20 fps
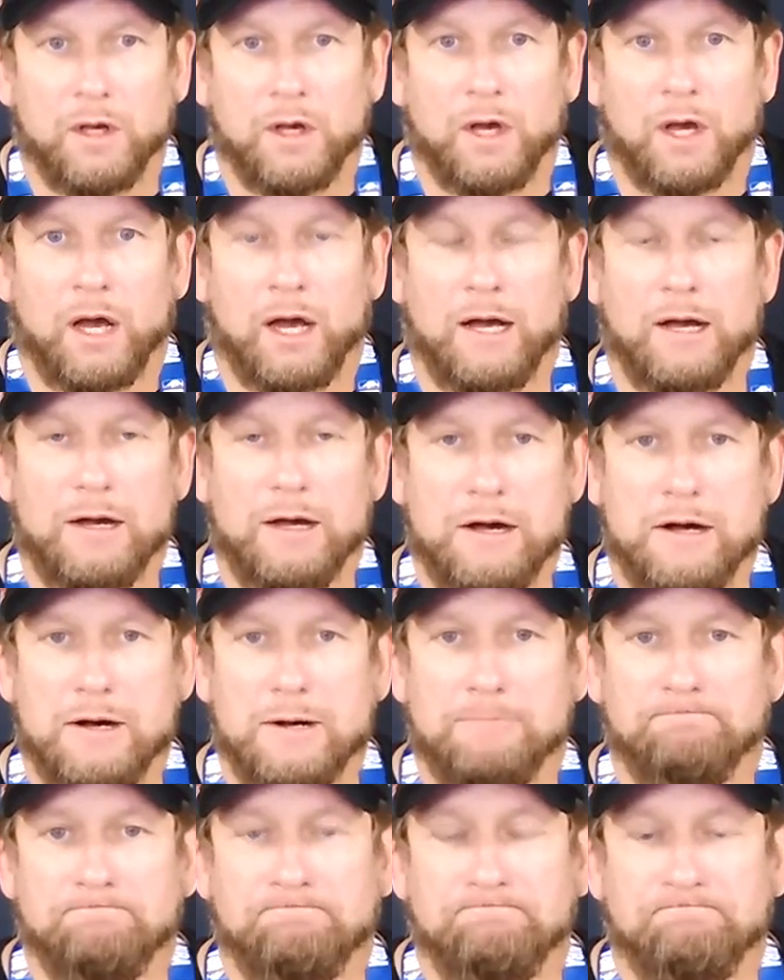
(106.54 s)

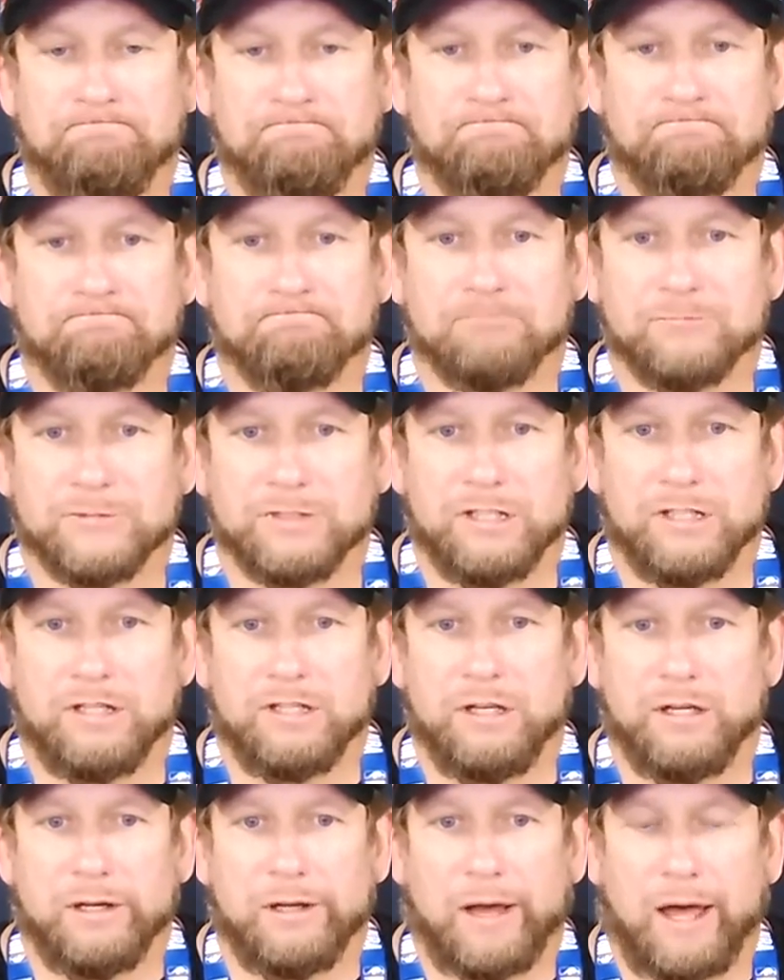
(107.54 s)
Um,
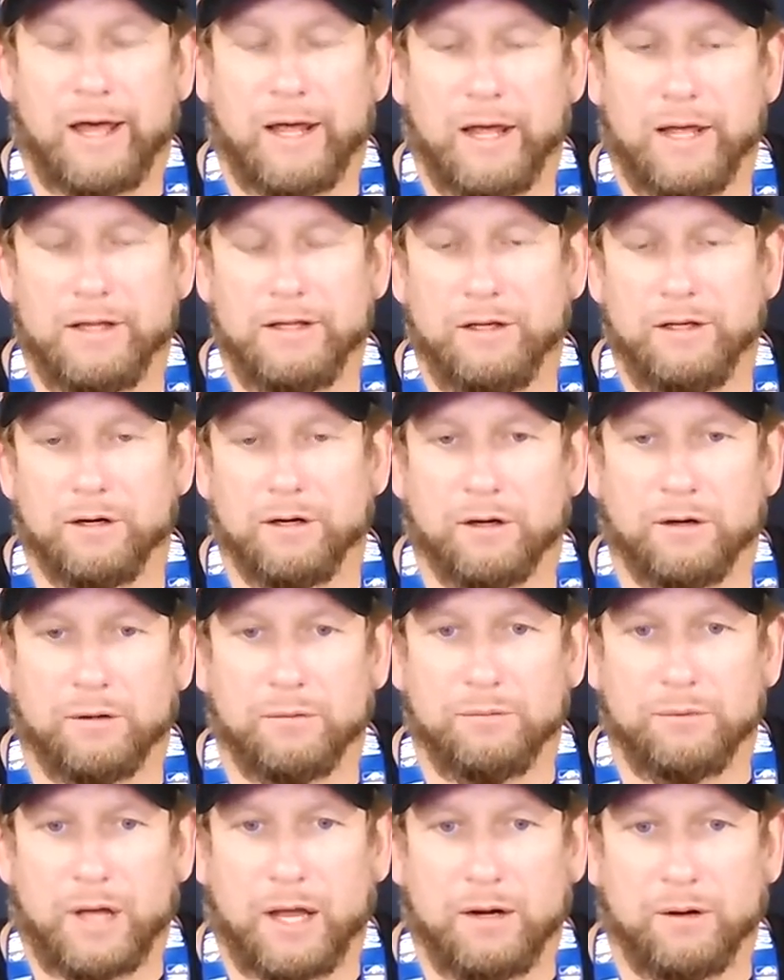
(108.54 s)
I, you
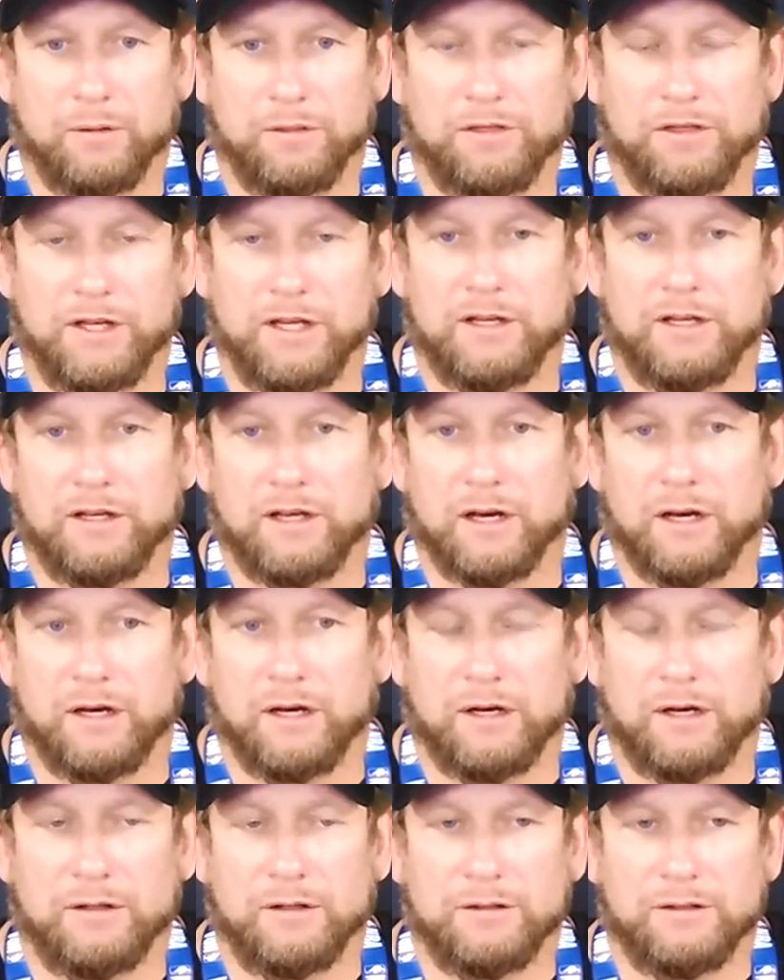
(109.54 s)
know, I don't think
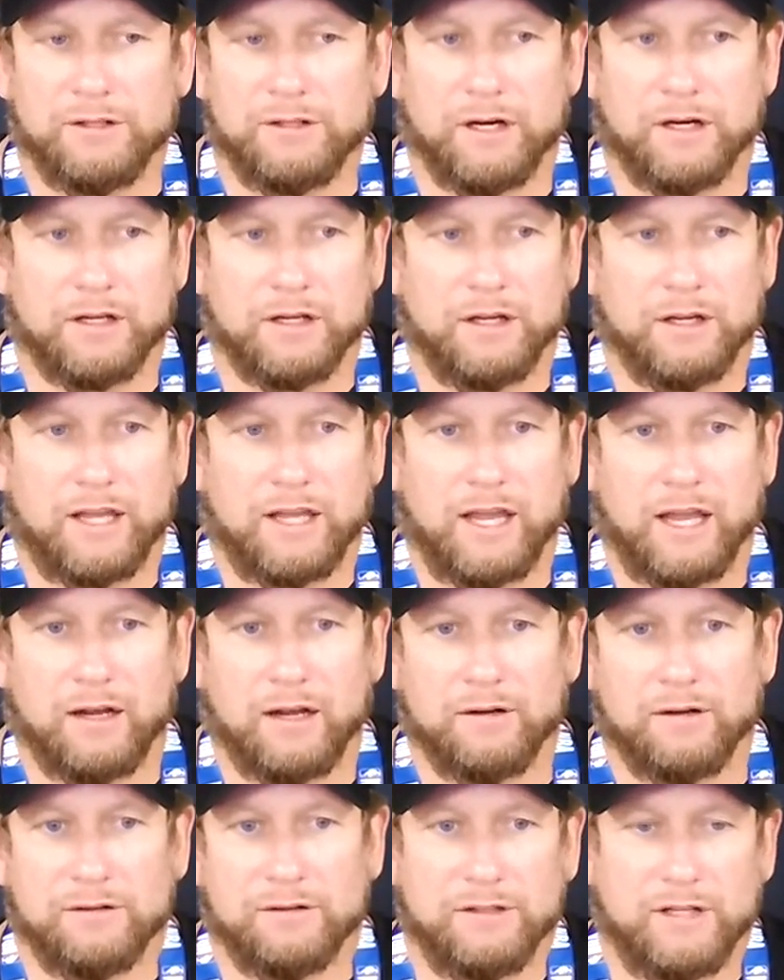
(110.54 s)
uh, Doug, you can't
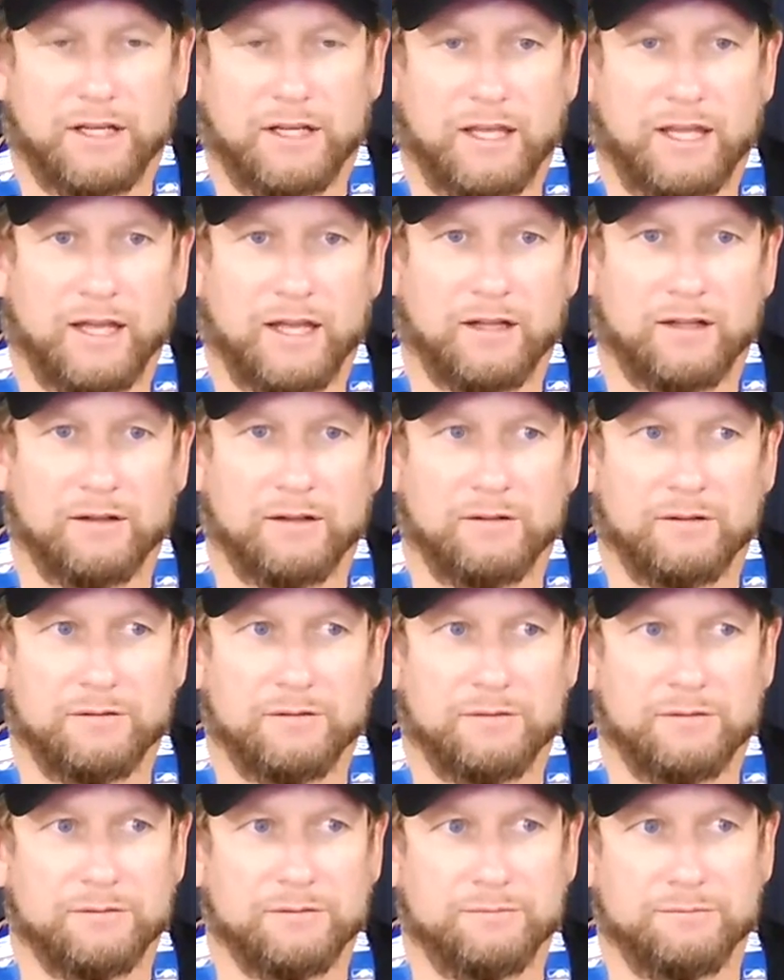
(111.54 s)
you can't
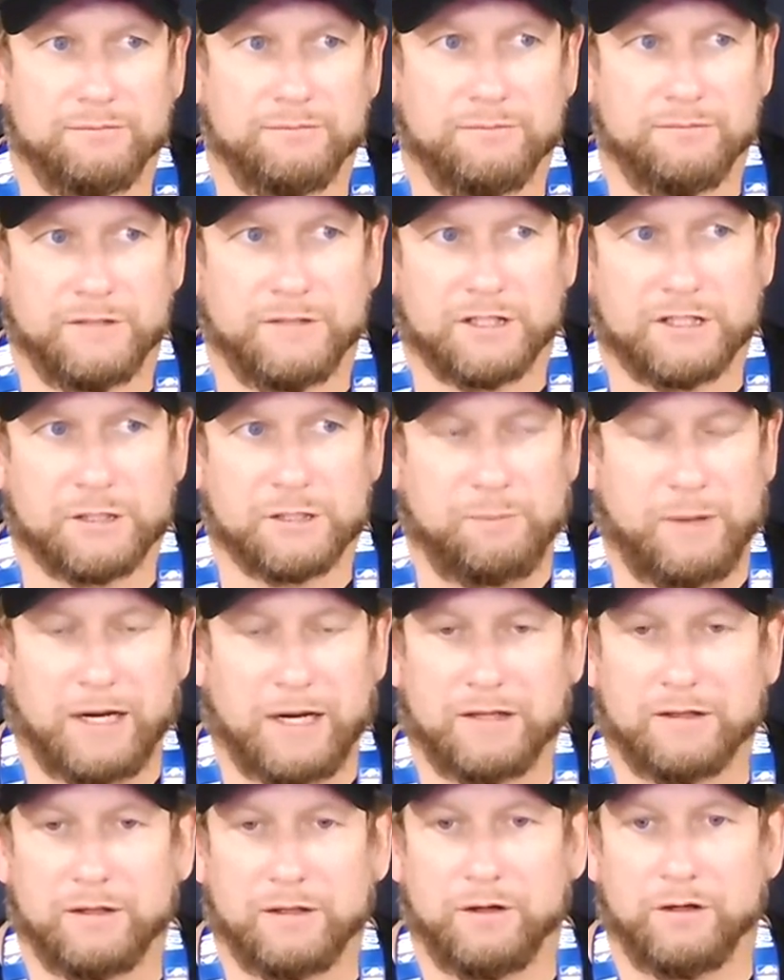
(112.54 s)

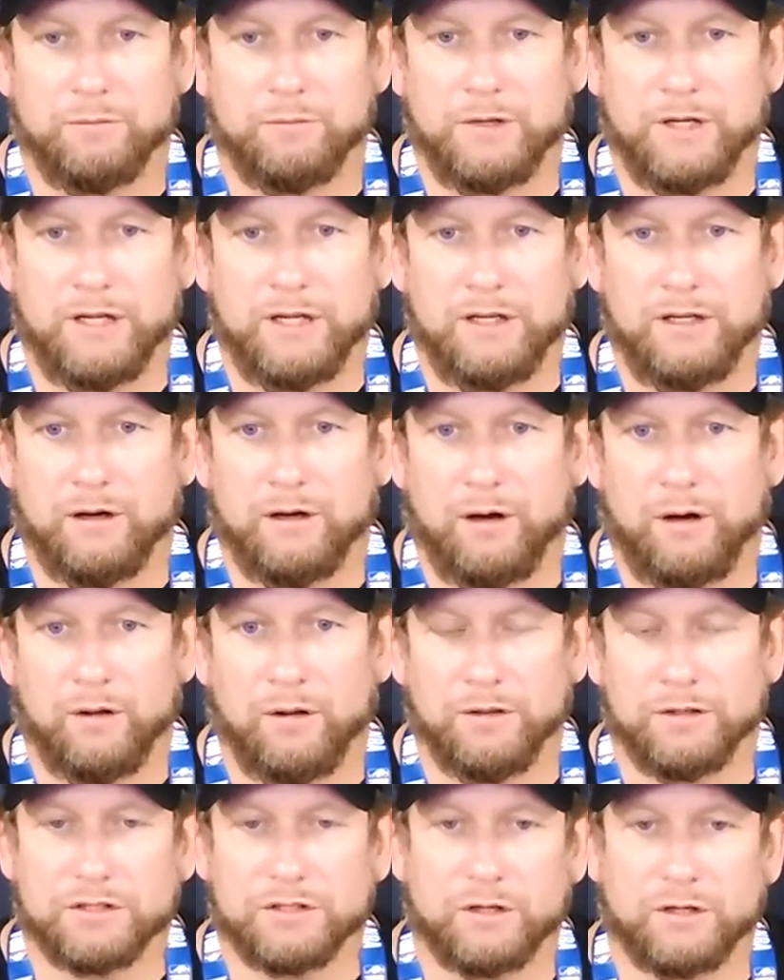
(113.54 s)
expect there to be all
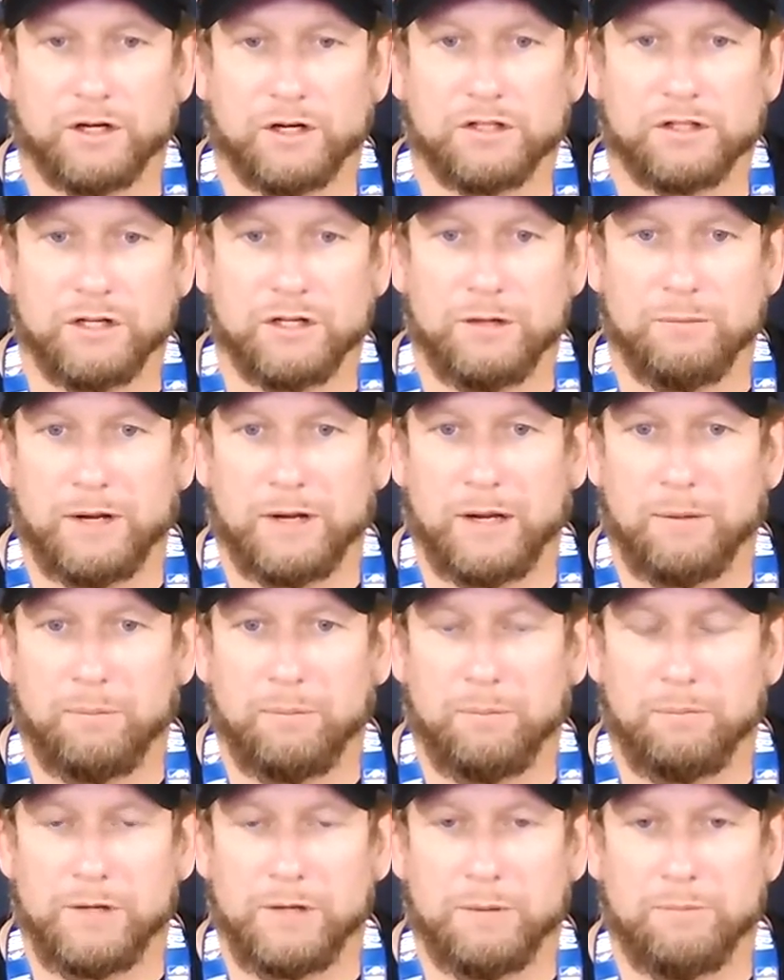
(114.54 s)
the structure you may
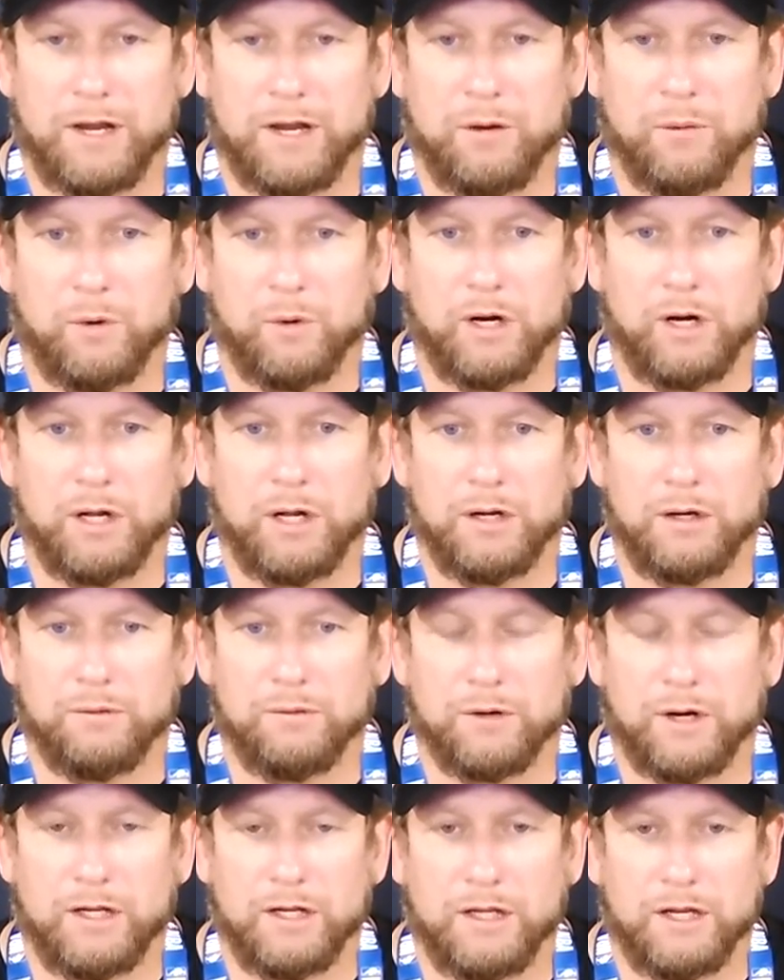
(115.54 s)
you may want,
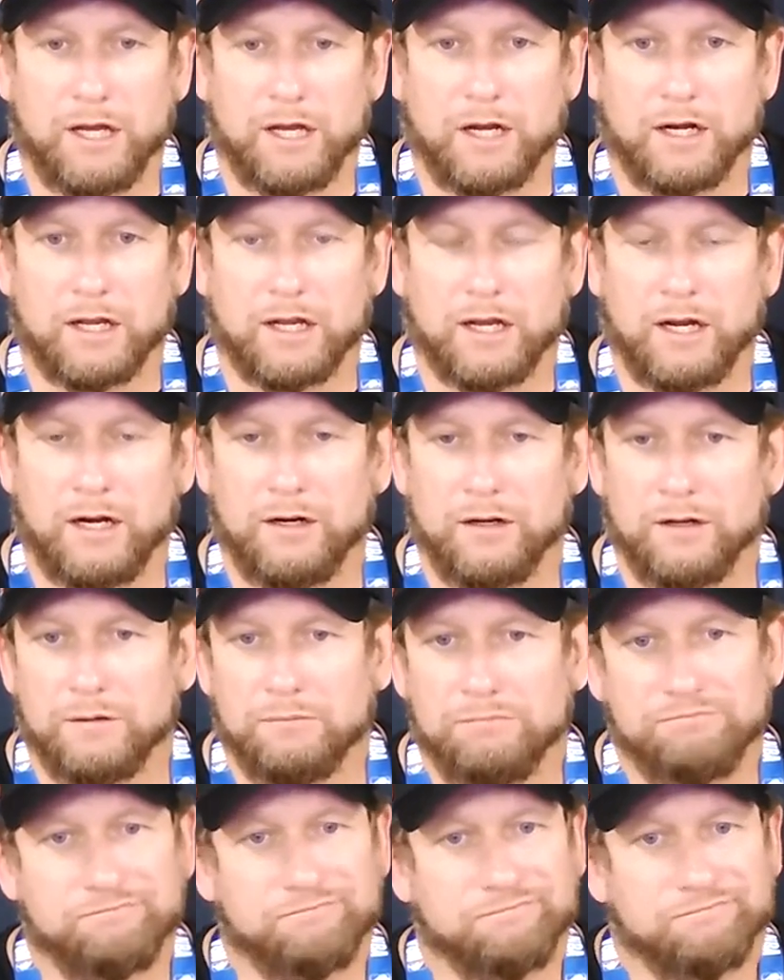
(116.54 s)
right? You got to kind of
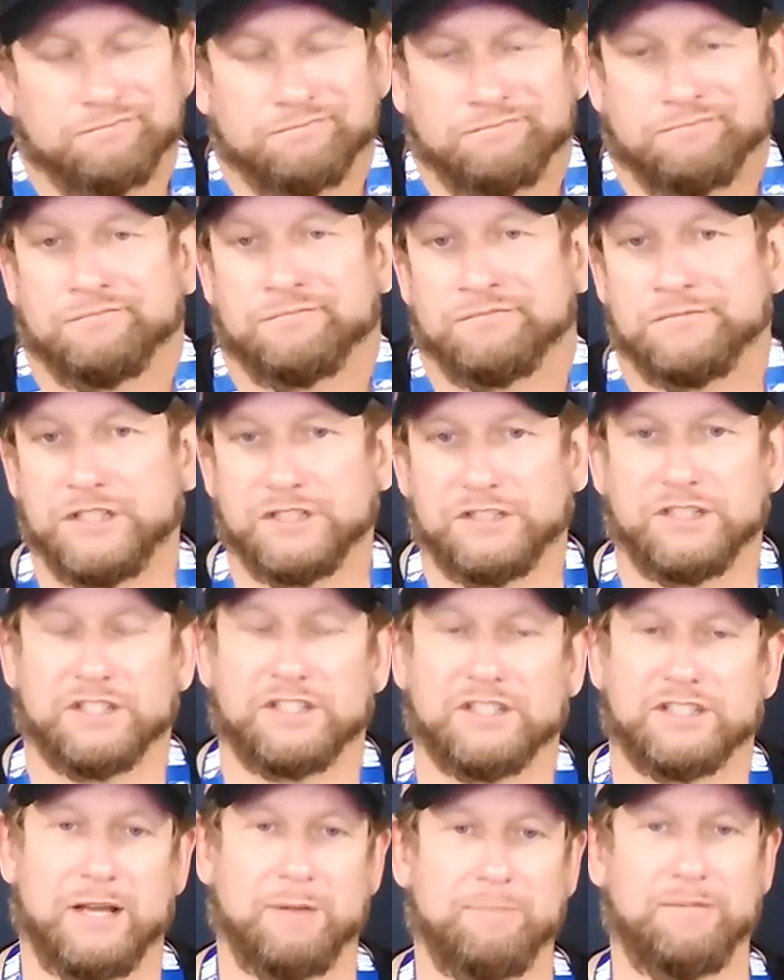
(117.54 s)
just
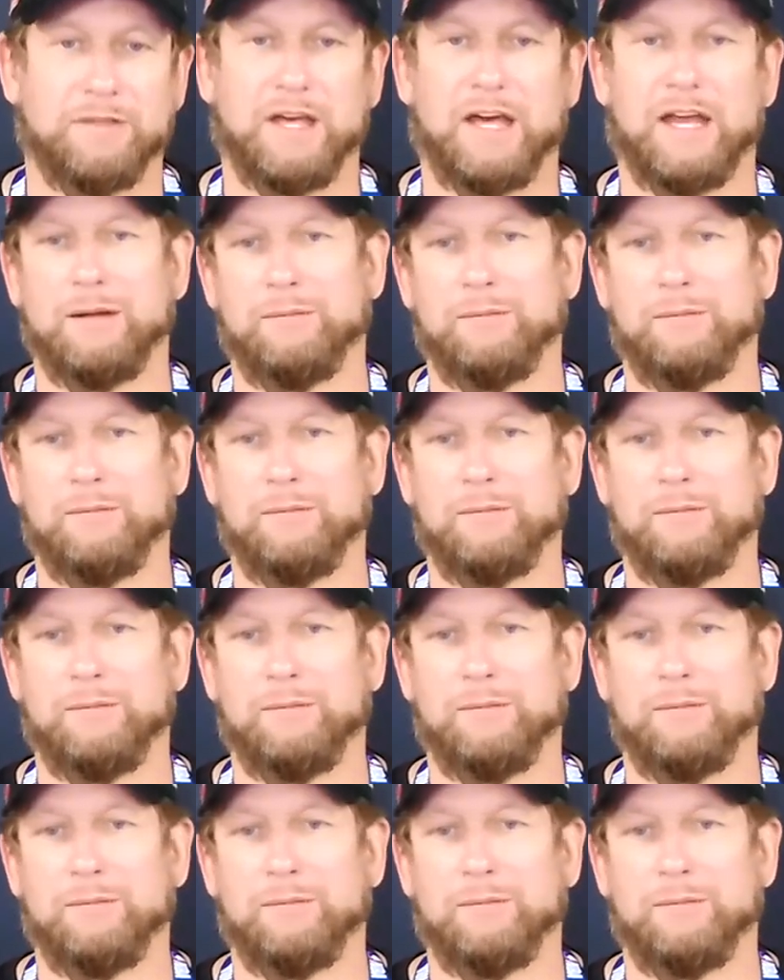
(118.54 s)
accept that.